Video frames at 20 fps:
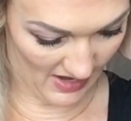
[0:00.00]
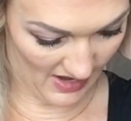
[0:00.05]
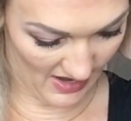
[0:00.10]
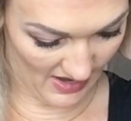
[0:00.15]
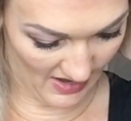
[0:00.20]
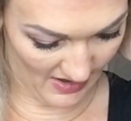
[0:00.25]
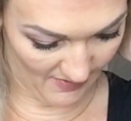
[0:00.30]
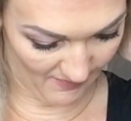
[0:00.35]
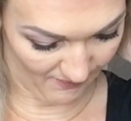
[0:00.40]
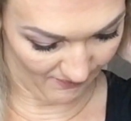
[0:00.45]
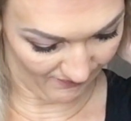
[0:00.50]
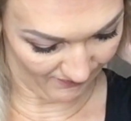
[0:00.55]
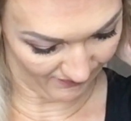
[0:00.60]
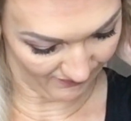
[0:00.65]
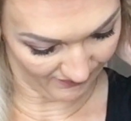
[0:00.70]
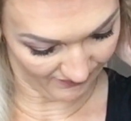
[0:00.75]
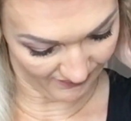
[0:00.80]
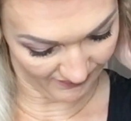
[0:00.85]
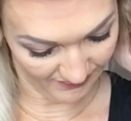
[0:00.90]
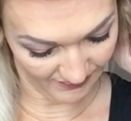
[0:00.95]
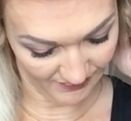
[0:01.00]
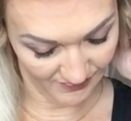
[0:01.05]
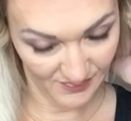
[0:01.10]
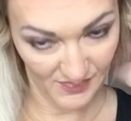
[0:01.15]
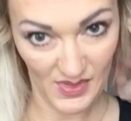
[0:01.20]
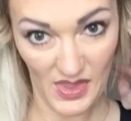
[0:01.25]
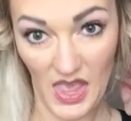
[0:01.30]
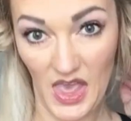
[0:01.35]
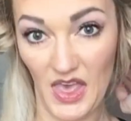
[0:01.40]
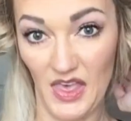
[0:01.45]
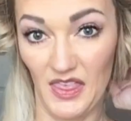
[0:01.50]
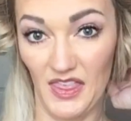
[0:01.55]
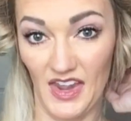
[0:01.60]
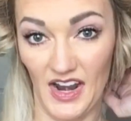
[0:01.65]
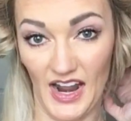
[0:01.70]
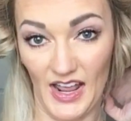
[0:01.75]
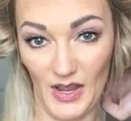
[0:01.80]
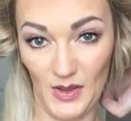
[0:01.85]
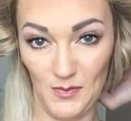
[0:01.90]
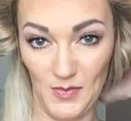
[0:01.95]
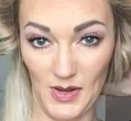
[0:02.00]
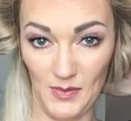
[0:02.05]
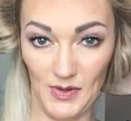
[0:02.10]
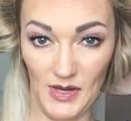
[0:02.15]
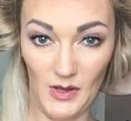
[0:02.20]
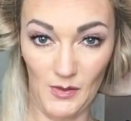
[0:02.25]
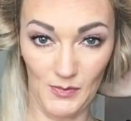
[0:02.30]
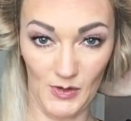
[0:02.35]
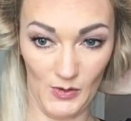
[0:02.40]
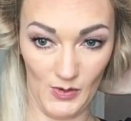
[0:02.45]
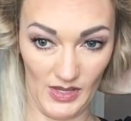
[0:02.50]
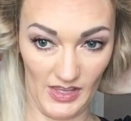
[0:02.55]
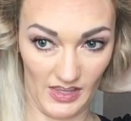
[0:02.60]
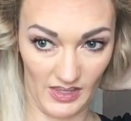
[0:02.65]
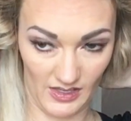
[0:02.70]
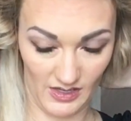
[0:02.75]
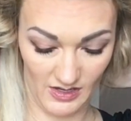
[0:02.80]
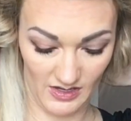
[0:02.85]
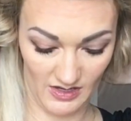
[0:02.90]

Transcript: that I could maybe help you with?